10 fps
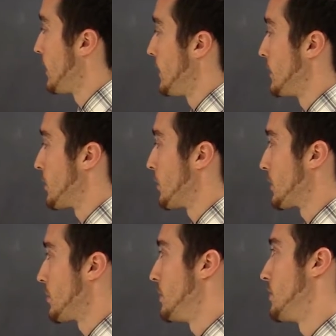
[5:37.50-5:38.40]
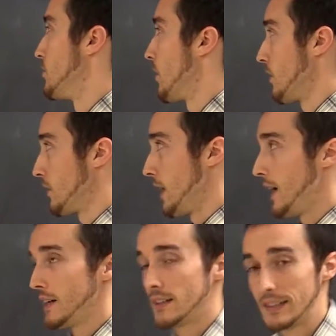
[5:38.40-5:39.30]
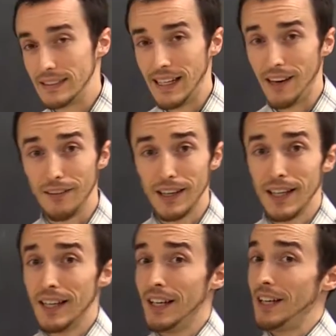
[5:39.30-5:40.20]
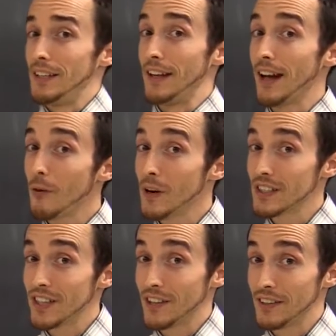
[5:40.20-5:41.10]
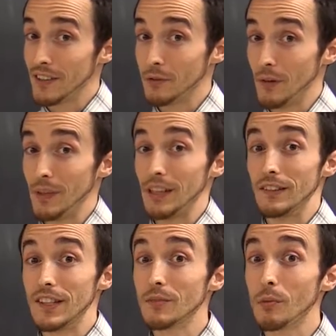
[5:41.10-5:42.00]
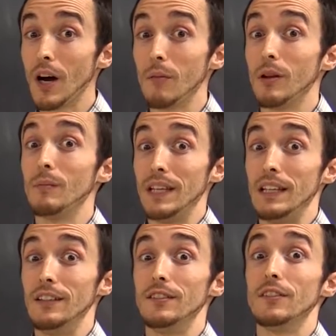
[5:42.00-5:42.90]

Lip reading: is going to be to draw our line. Now, you gotta watch out on this one because this problem is